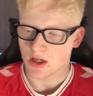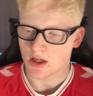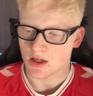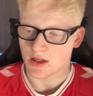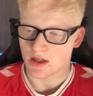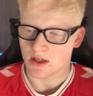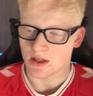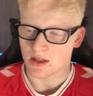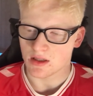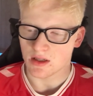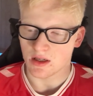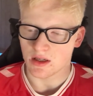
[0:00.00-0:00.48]

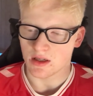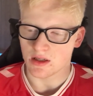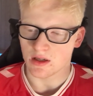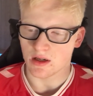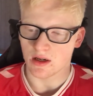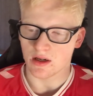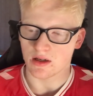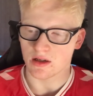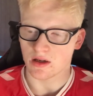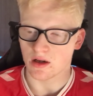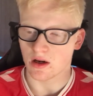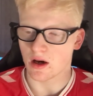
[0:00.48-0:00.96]

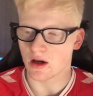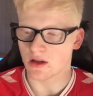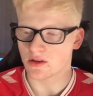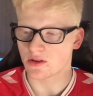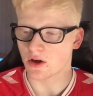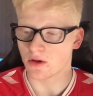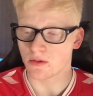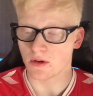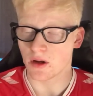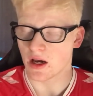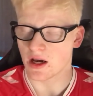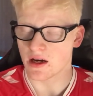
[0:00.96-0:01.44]
I
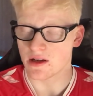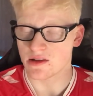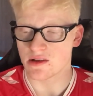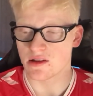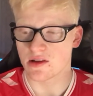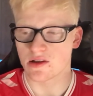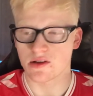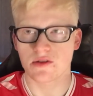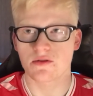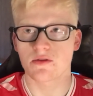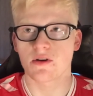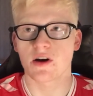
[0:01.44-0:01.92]
don't know how to
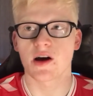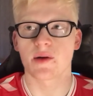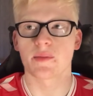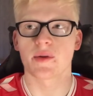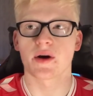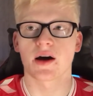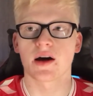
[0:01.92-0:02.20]
describe it.